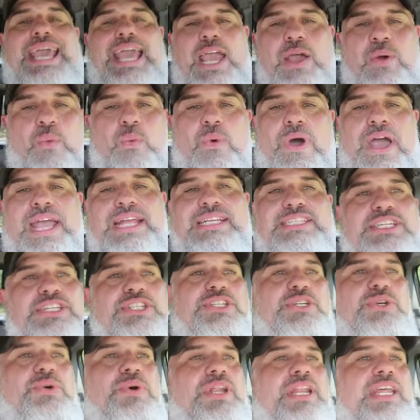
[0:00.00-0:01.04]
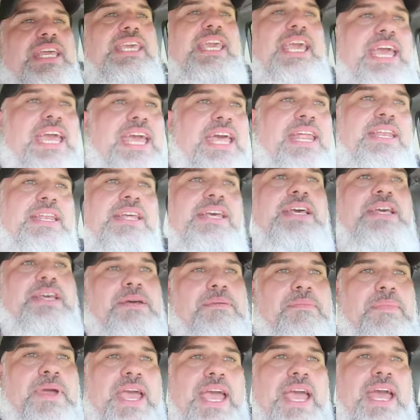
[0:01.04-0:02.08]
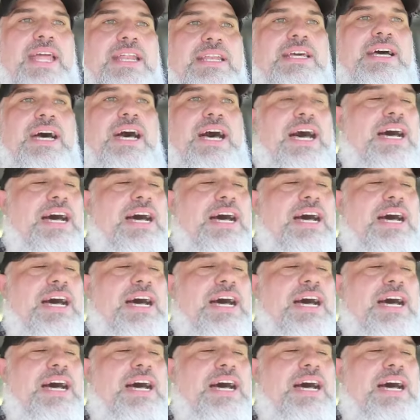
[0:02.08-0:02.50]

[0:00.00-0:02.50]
Can't wait to do it again, man.